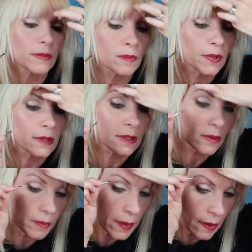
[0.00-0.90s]
I'm going to put a
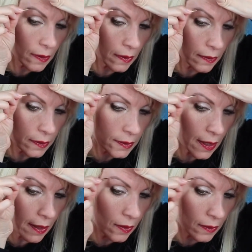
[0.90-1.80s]
little bit on the
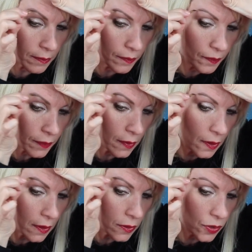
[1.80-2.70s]
tail
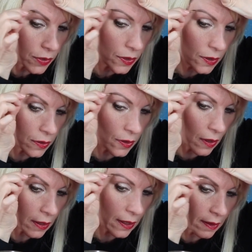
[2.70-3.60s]
just to
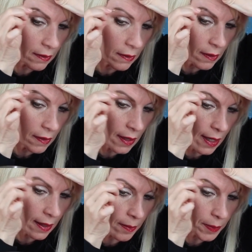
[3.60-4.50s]
darken
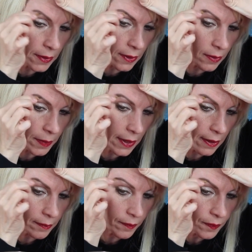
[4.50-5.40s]
that up a little
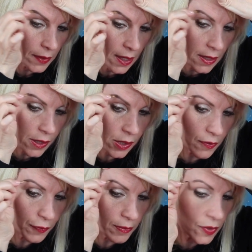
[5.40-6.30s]
bit.
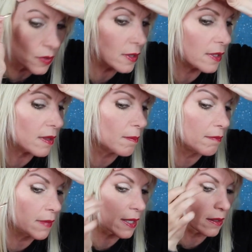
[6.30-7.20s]
So from sort of the
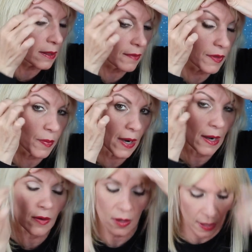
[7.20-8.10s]
middle of the
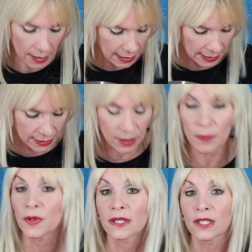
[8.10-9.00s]
brow on, I like to
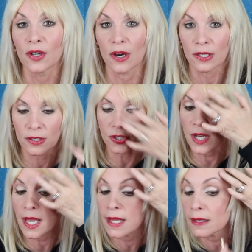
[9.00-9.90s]
put the darker
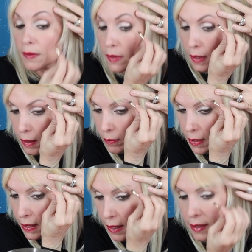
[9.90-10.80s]
shade,
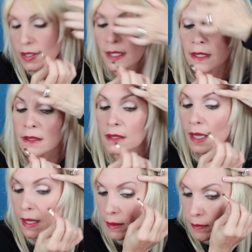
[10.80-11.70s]
because it
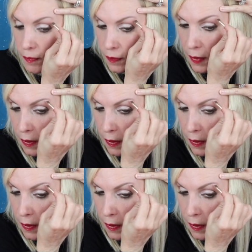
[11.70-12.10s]
um,